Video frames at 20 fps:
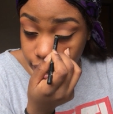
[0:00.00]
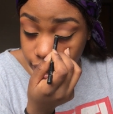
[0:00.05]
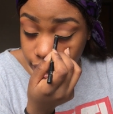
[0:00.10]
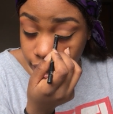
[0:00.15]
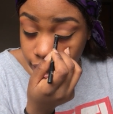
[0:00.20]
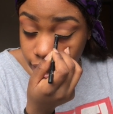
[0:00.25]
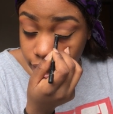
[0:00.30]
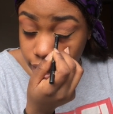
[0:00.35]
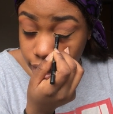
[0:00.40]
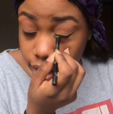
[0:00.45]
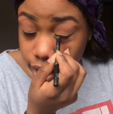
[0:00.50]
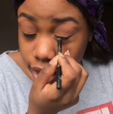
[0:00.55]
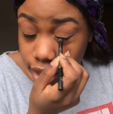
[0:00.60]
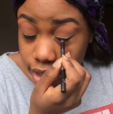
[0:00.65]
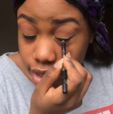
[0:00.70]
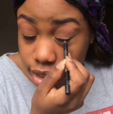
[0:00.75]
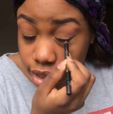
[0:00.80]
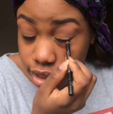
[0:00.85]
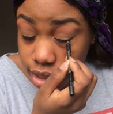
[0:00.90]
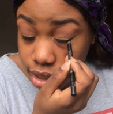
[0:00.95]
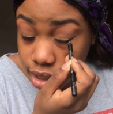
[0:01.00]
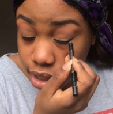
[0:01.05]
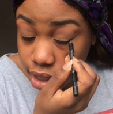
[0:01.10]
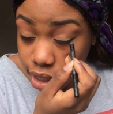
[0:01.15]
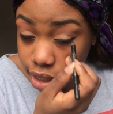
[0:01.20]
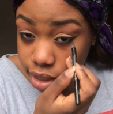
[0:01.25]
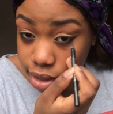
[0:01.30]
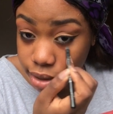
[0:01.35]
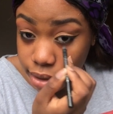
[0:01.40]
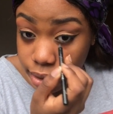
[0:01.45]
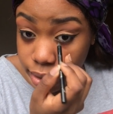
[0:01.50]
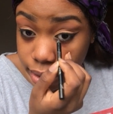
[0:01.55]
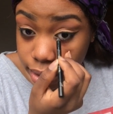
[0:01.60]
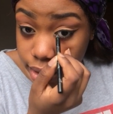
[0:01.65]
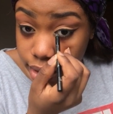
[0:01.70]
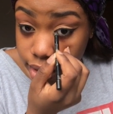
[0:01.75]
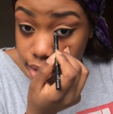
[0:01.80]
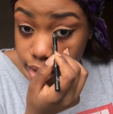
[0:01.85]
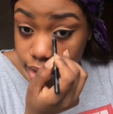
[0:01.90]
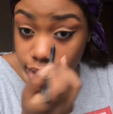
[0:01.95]
and just slide it
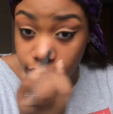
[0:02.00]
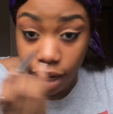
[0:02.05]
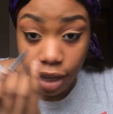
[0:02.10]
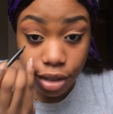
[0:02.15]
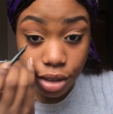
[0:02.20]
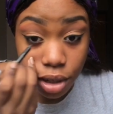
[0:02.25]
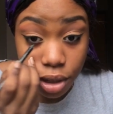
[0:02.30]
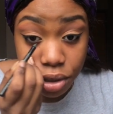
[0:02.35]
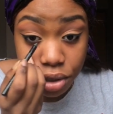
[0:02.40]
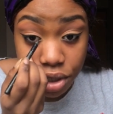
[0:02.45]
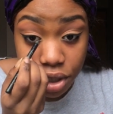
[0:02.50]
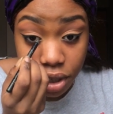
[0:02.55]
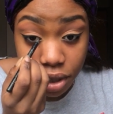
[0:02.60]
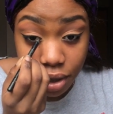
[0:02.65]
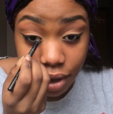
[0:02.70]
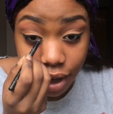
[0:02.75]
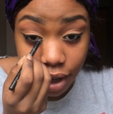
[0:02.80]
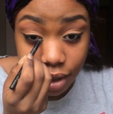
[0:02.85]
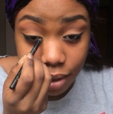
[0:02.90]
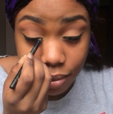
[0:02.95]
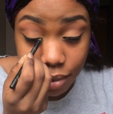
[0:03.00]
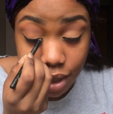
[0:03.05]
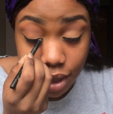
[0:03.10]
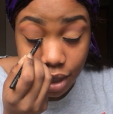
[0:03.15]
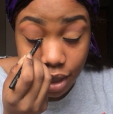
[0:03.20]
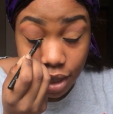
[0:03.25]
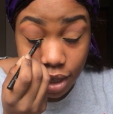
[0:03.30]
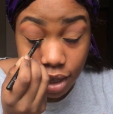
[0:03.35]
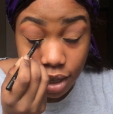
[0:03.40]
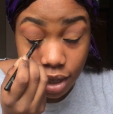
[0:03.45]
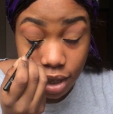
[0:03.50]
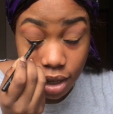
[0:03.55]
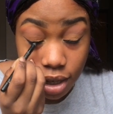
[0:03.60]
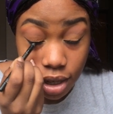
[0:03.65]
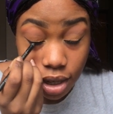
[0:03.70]
across. Like, don't shut your eye completely. Just